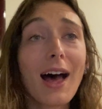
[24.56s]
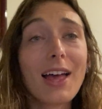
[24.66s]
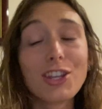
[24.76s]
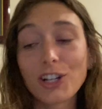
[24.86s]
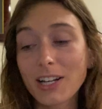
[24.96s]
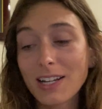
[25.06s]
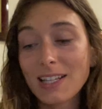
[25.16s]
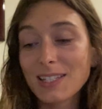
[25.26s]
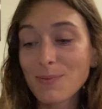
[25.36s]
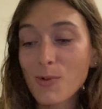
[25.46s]
You're gonna
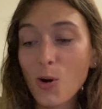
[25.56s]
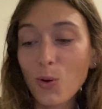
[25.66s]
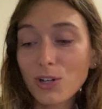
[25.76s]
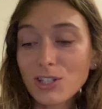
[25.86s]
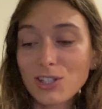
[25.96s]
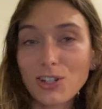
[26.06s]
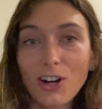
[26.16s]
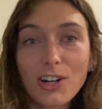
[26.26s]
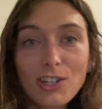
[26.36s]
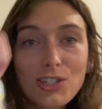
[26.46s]
need some
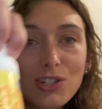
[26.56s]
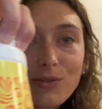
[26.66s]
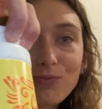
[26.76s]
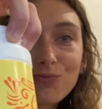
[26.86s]
cornstarch.